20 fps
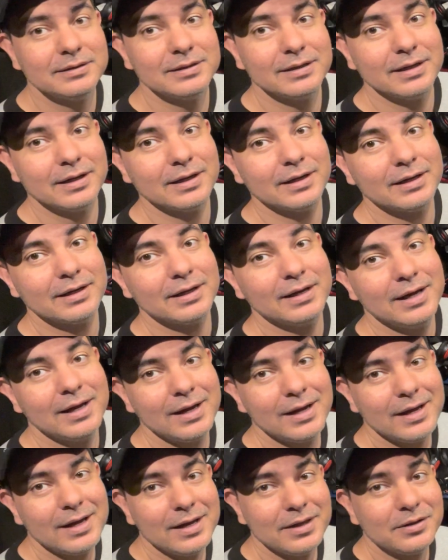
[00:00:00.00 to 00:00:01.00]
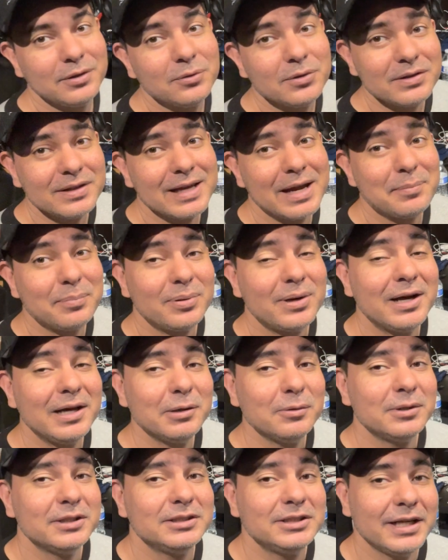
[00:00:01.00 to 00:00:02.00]
uh, the only thing I
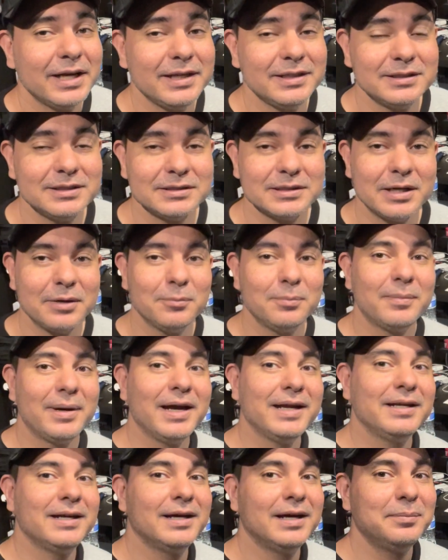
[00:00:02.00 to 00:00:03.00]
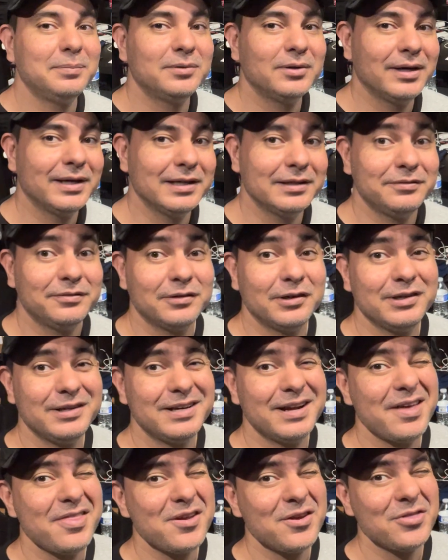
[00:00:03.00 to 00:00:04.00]
probably would have changed is I might have upgraded for
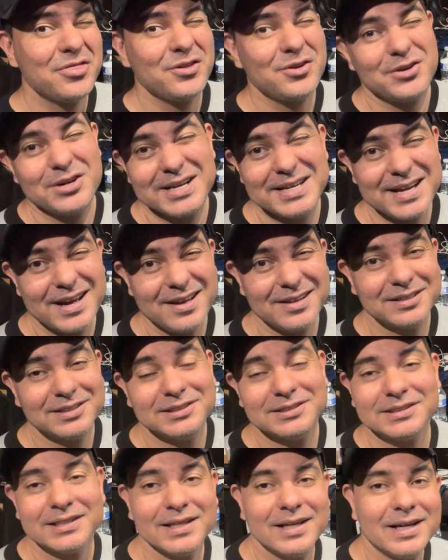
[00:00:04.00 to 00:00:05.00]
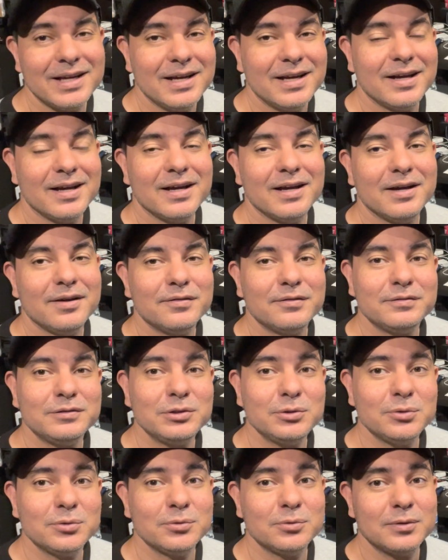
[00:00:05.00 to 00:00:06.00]
another $30 uh,
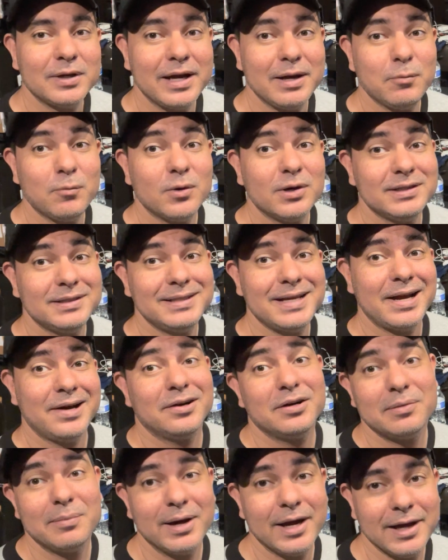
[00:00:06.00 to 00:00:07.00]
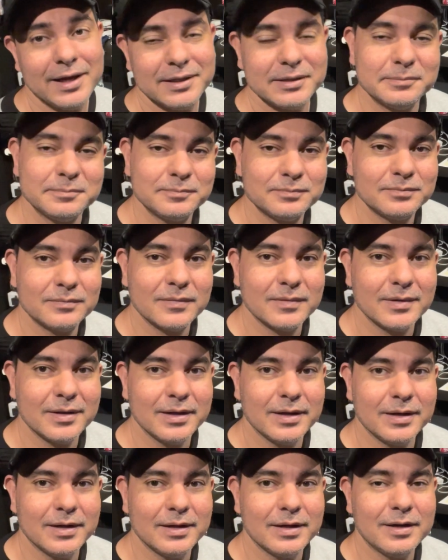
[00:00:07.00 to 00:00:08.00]
to a one terabyte
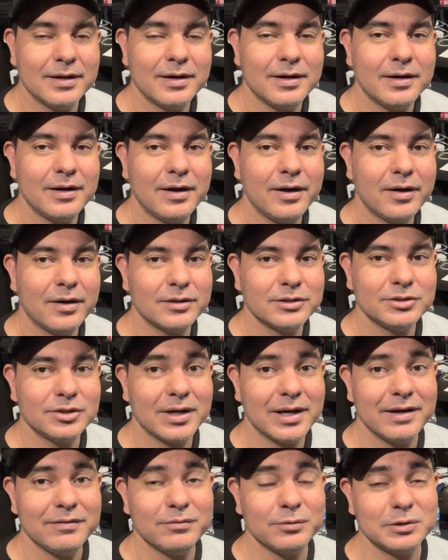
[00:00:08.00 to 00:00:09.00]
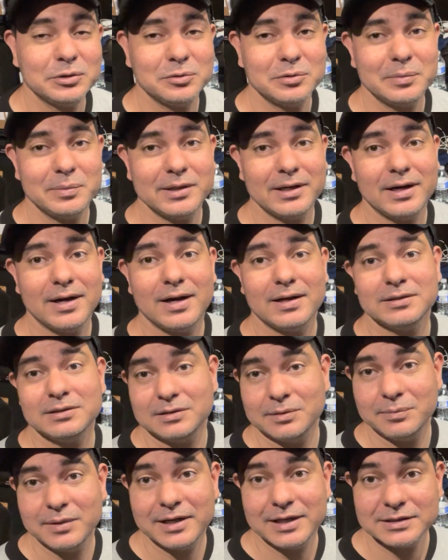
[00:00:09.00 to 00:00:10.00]
uh, hard drive, which would have been
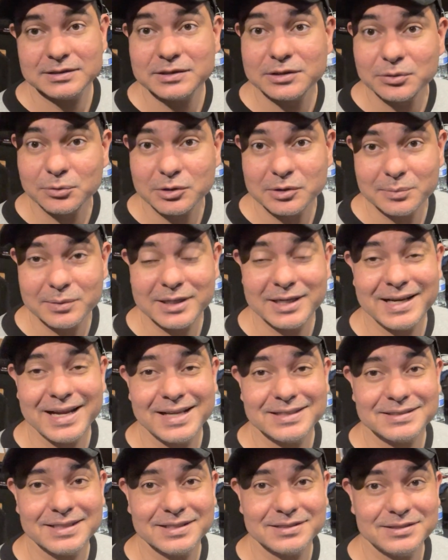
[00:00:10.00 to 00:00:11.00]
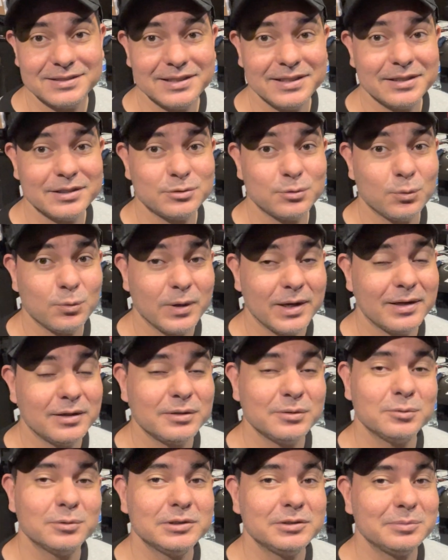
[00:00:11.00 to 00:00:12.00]
awesome, and it still would have been an SSD as
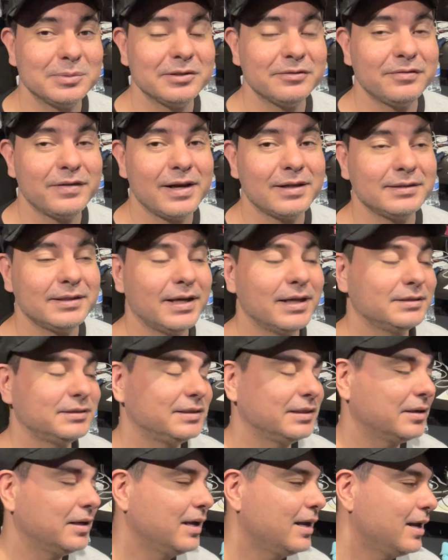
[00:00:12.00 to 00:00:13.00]
well, which would have been fantastic.